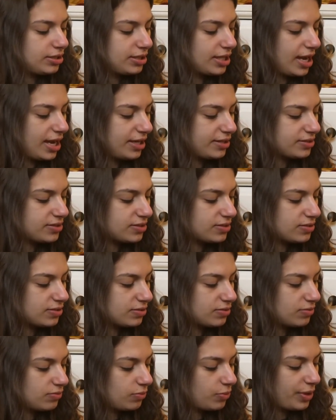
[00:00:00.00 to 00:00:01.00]

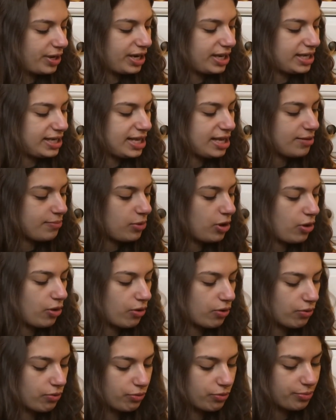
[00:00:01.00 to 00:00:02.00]
that's when I came
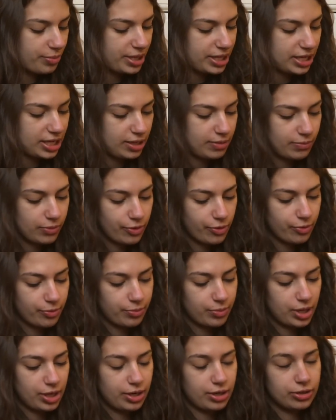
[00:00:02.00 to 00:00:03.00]
home. I came
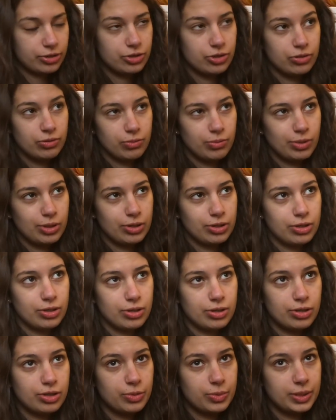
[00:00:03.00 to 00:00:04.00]
home on
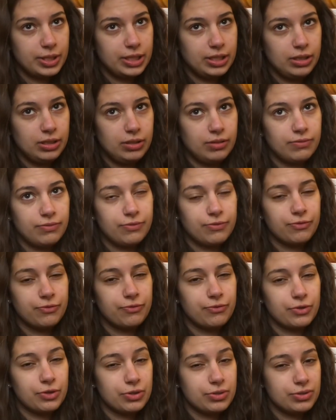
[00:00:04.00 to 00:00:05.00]
October
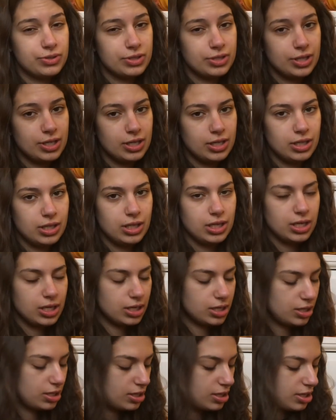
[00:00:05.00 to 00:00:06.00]
21st, I
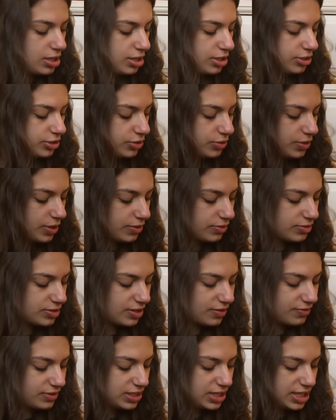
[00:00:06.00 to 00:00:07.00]
think,
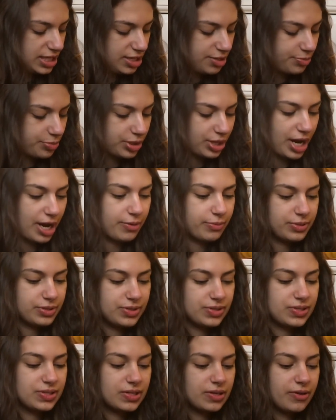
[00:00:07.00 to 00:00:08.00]
2017, but I
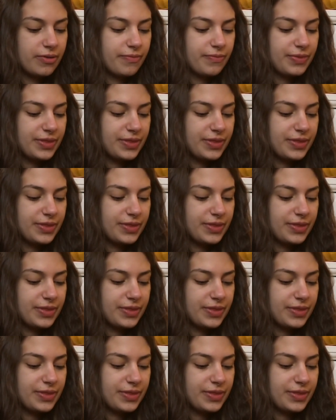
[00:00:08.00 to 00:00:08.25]
was